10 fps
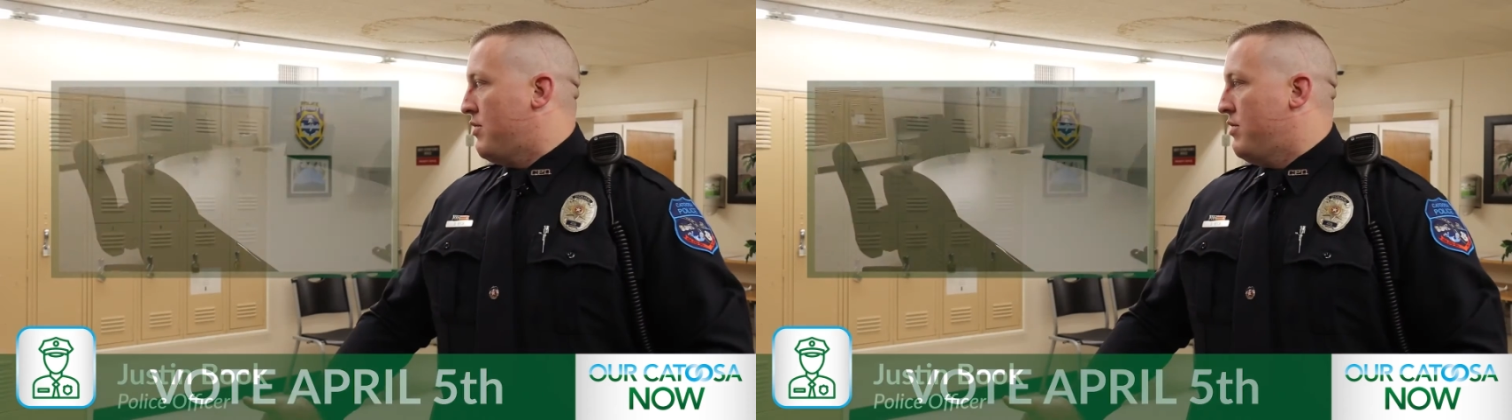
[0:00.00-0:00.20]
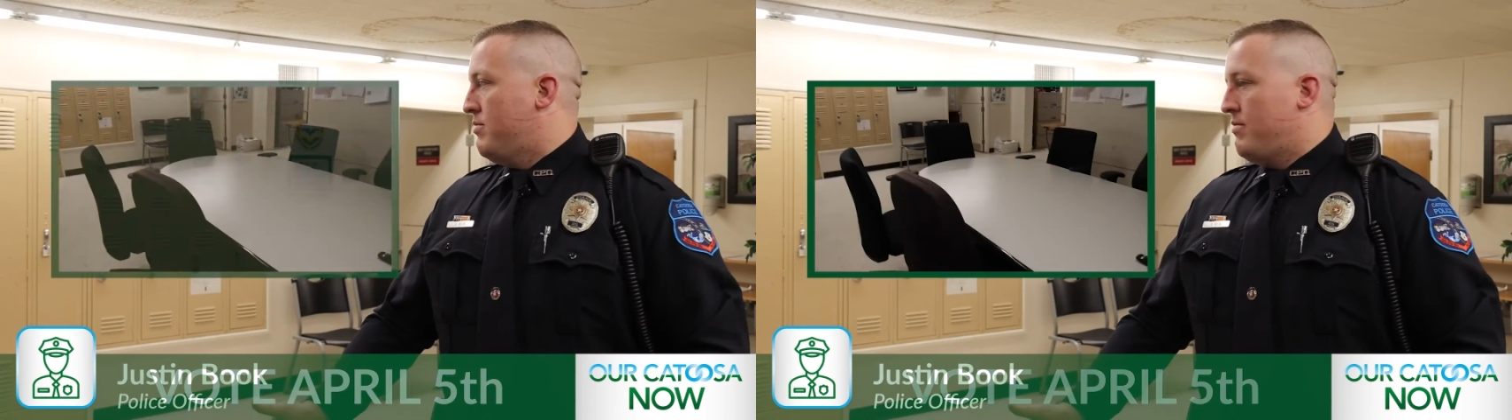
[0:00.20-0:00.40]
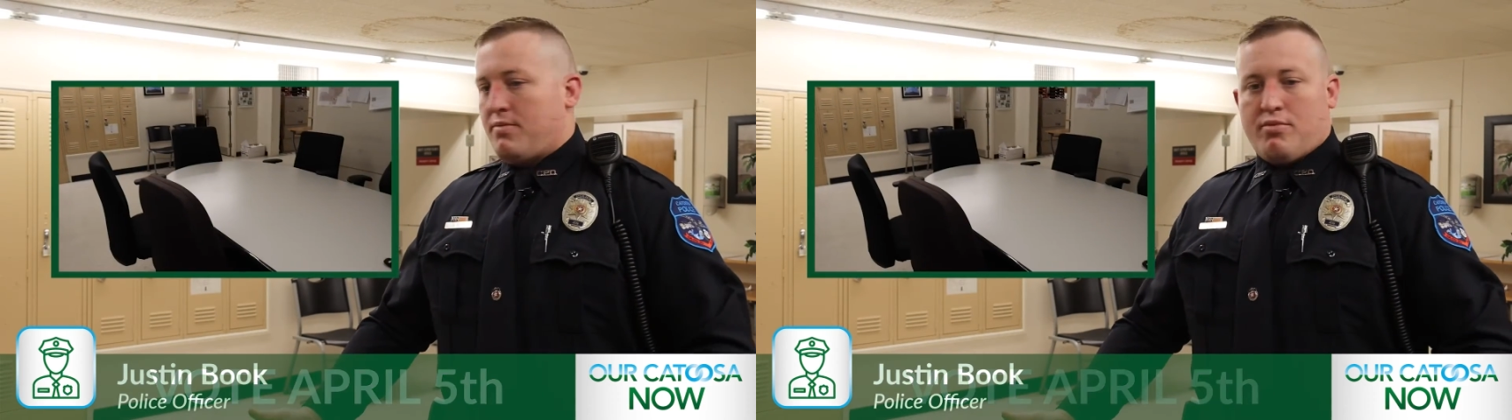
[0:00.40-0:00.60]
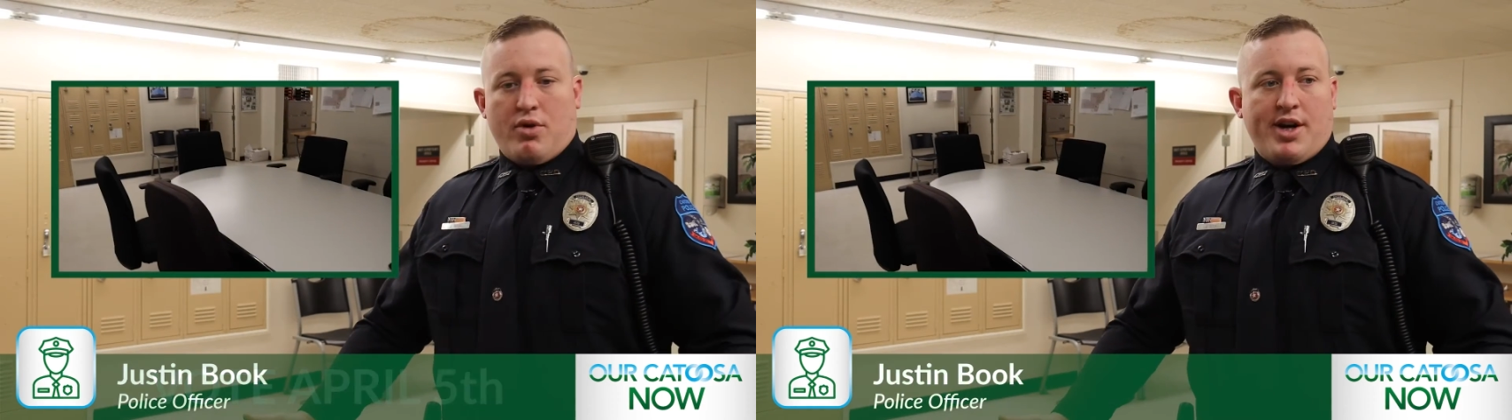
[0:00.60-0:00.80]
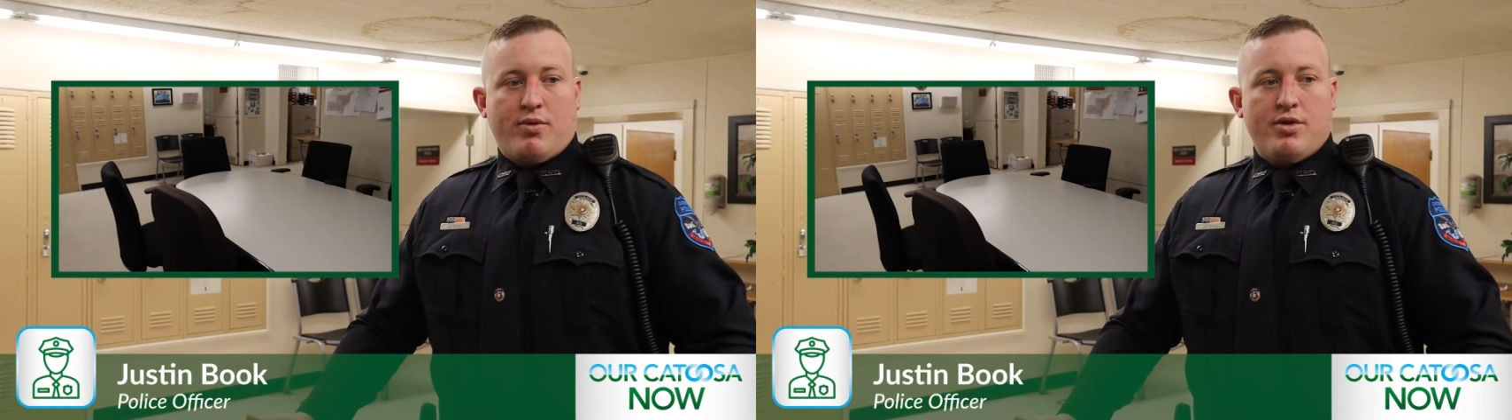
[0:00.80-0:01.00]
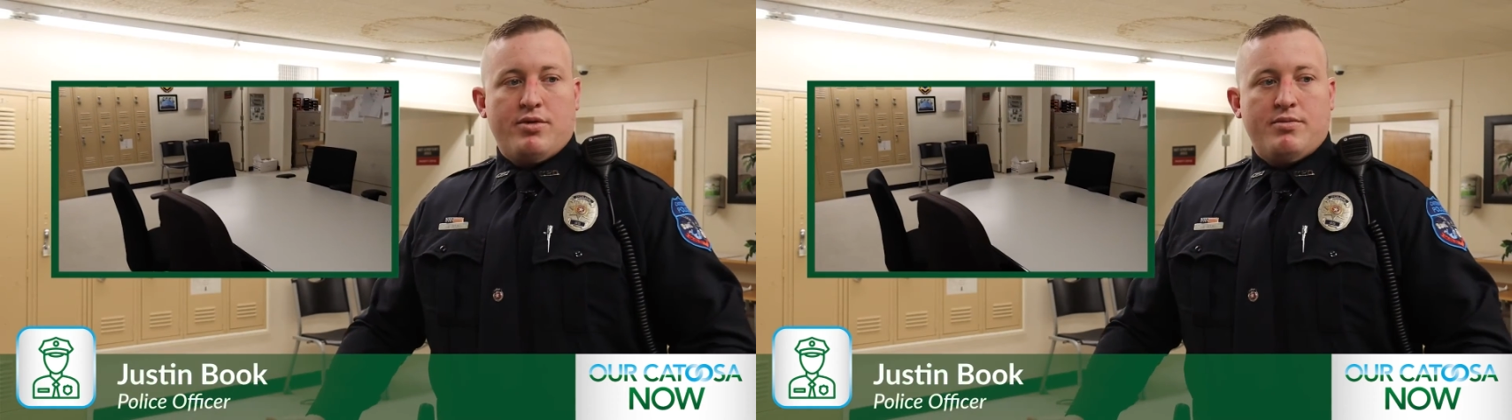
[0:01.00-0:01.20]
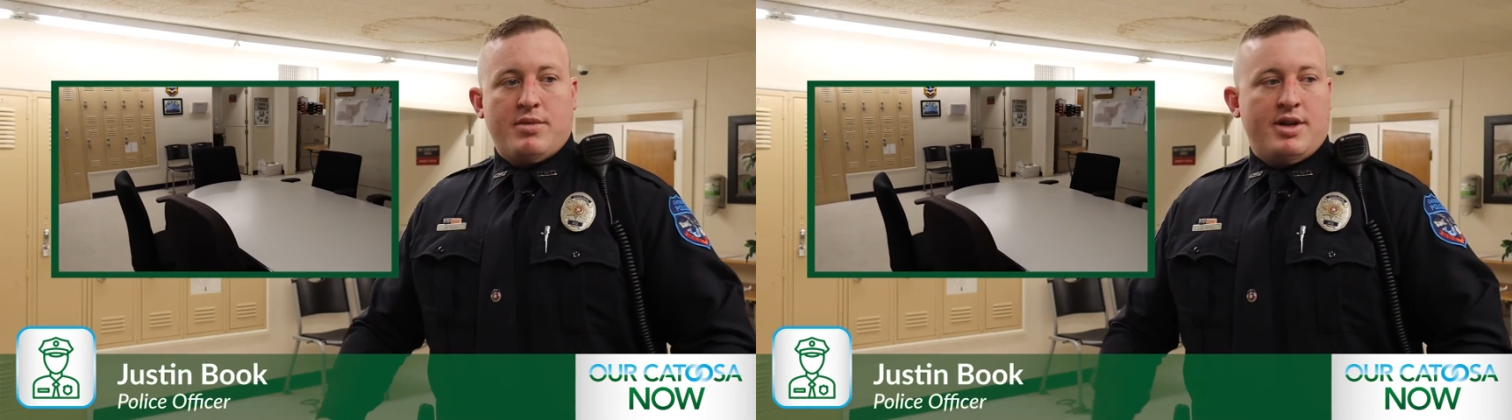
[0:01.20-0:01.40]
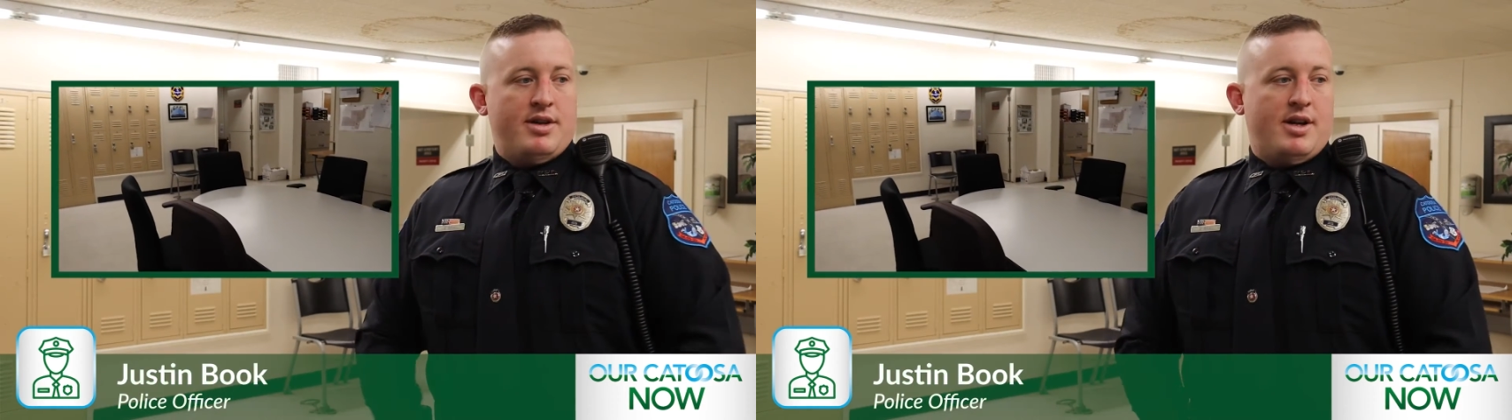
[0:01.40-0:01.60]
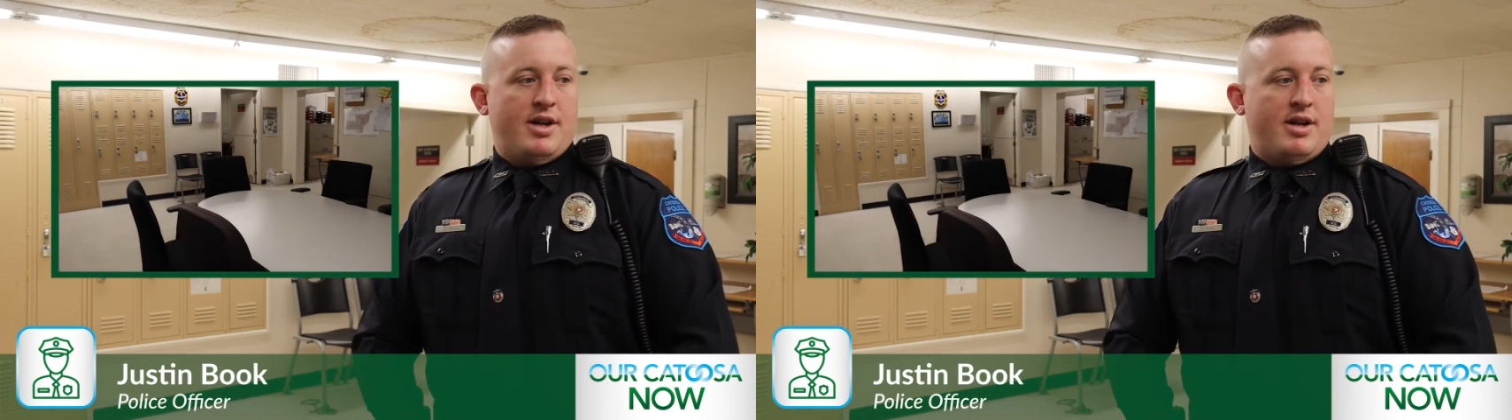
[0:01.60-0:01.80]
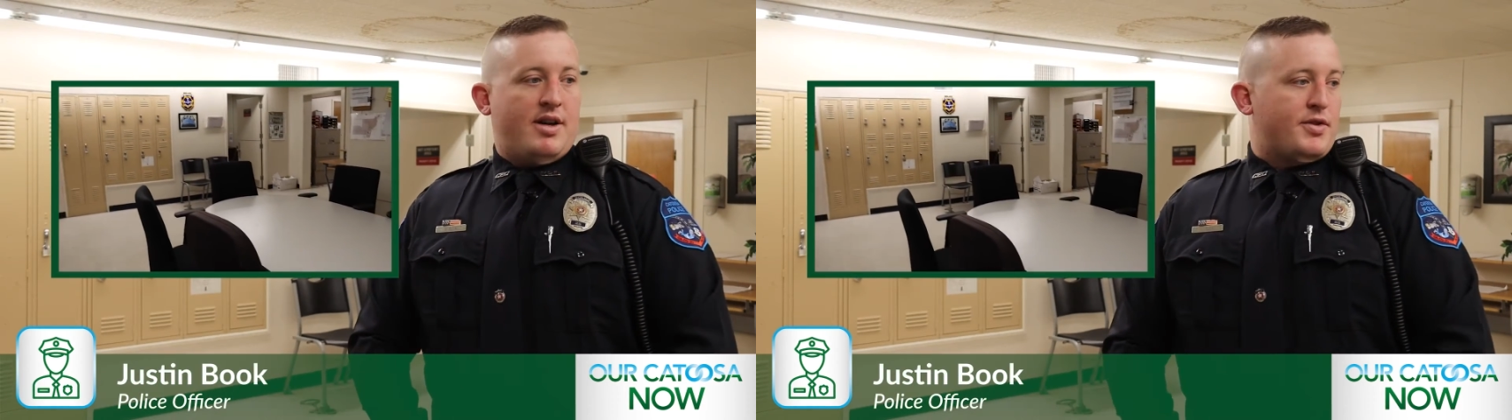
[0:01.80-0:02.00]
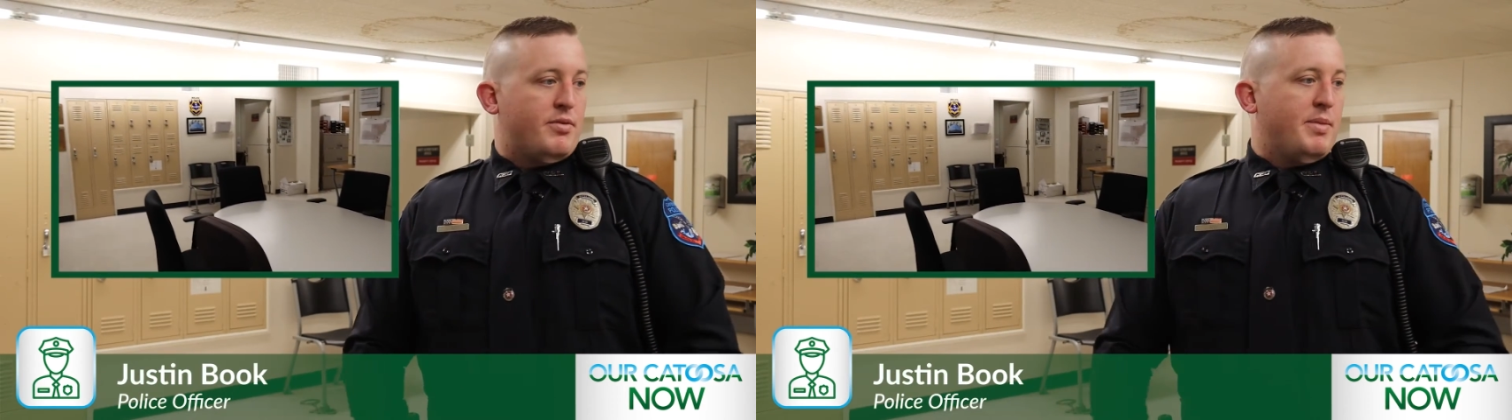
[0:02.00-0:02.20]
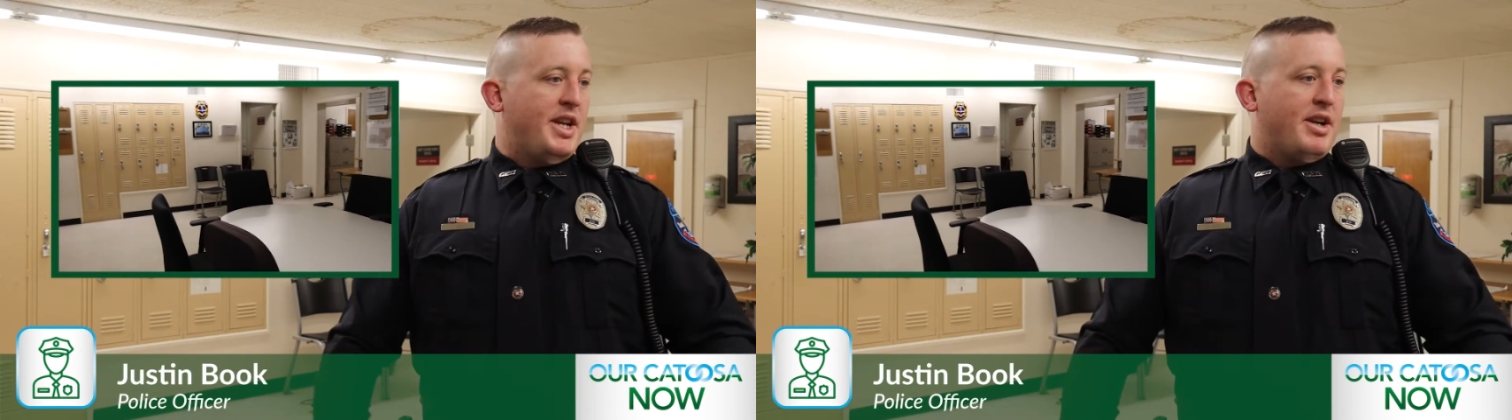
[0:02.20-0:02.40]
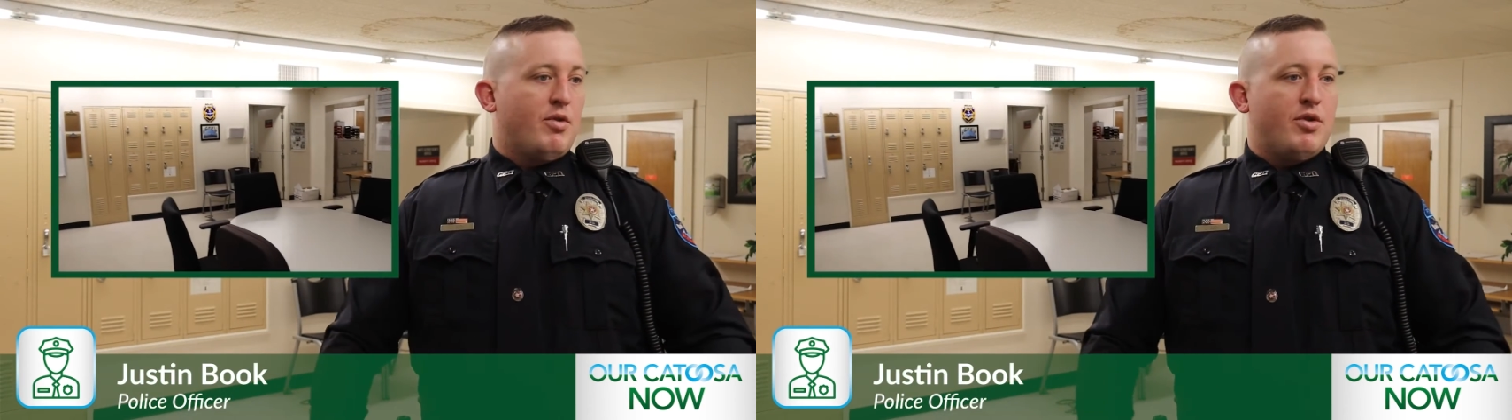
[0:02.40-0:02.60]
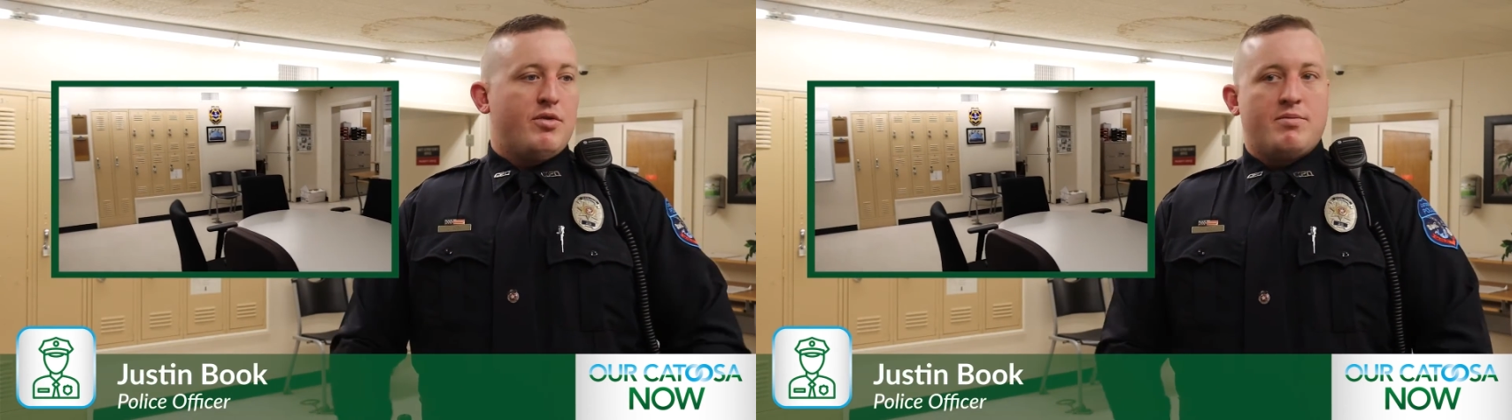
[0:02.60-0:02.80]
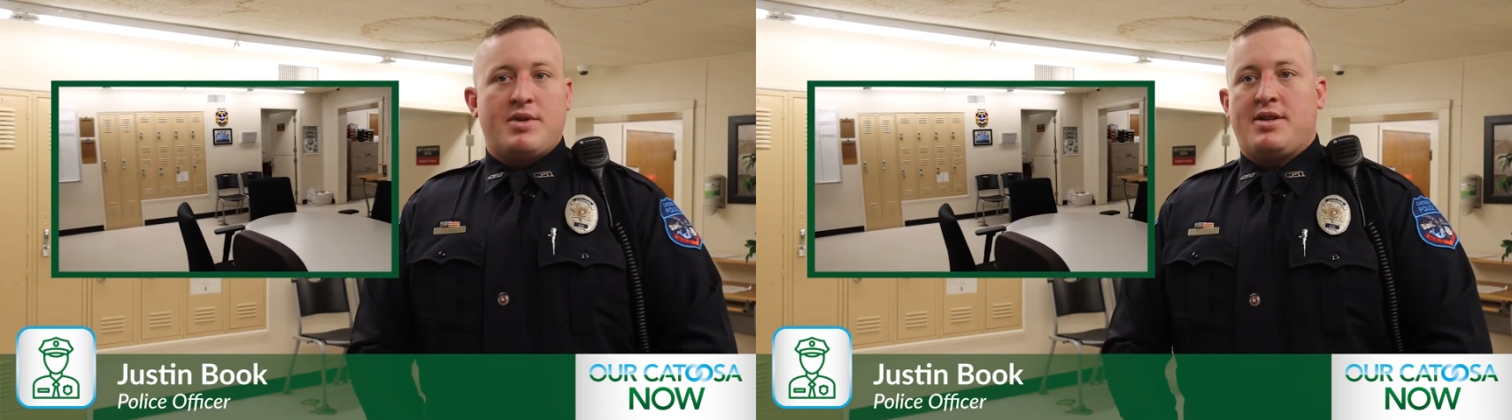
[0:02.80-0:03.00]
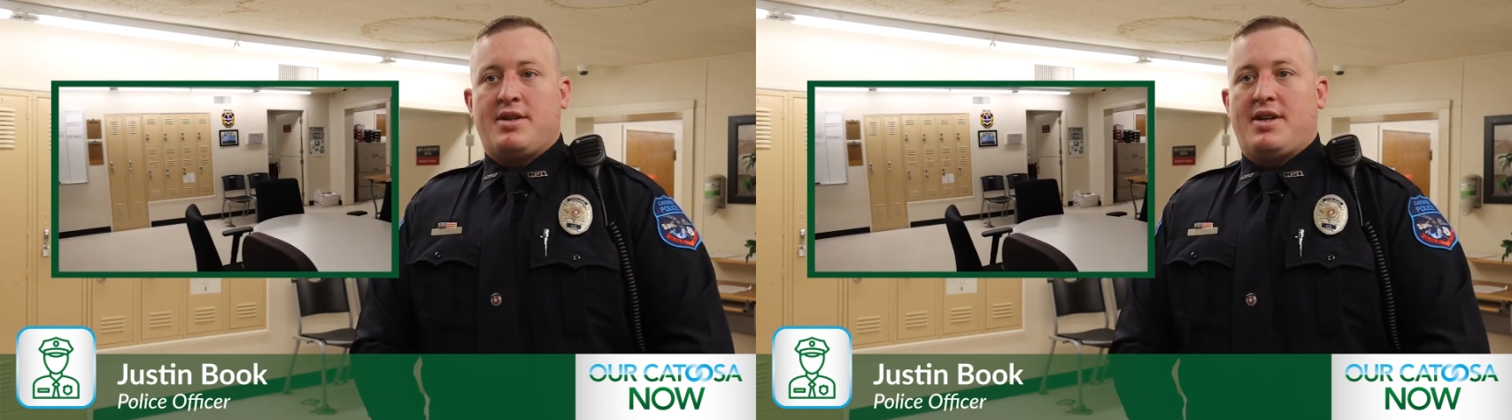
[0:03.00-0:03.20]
room, break room, officer meeting room.